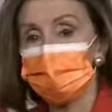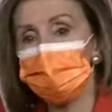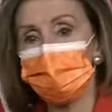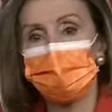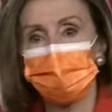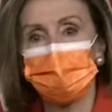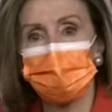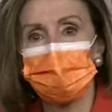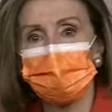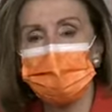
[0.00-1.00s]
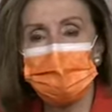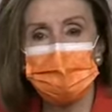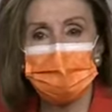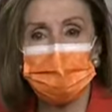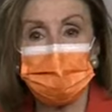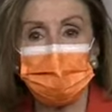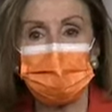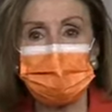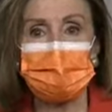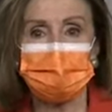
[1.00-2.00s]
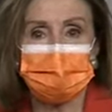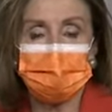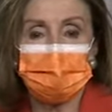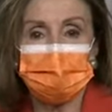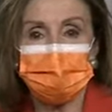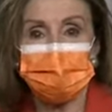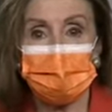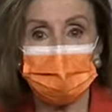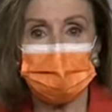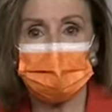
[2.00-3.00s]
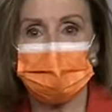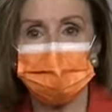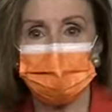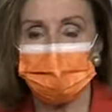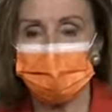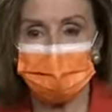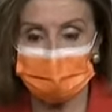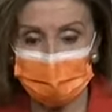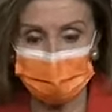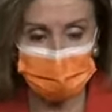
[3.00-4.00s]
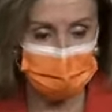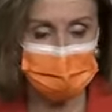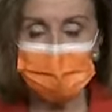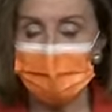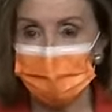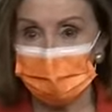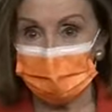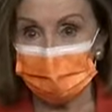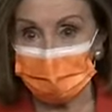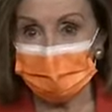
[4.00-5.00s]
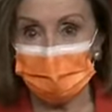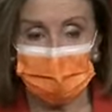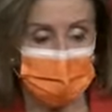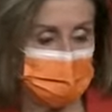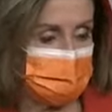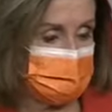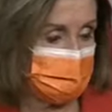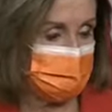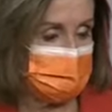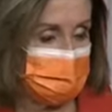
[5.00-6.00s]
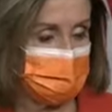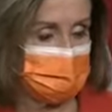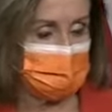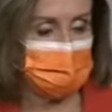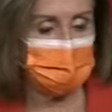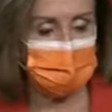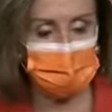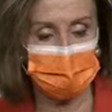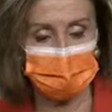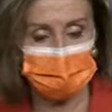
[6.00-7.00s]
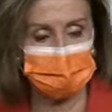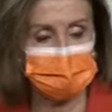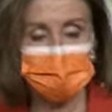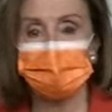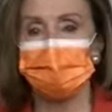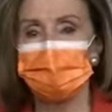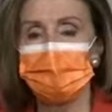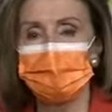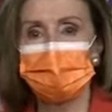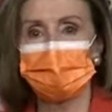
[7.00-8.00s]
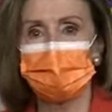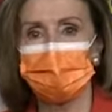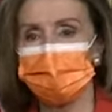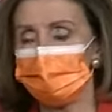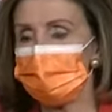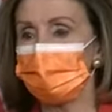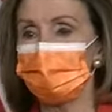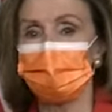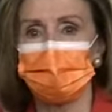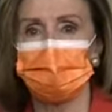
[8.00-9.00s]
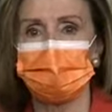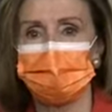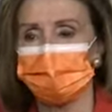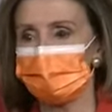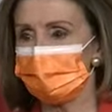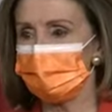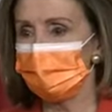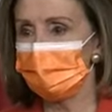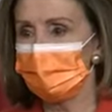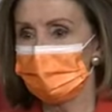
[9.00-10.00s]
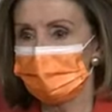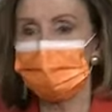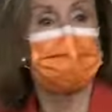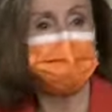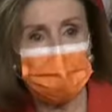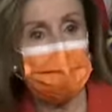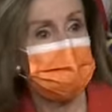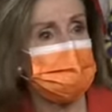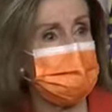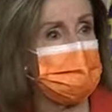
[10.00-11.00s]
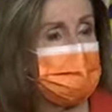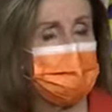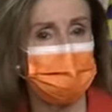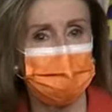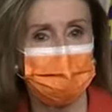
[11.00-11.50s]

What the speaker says: the story that when we went outside to celebrate, Senator Kennedy, who was the leader of it as the chairman of the Health Committee in the Senate, he came to the podium and he said, you know what we have to do now?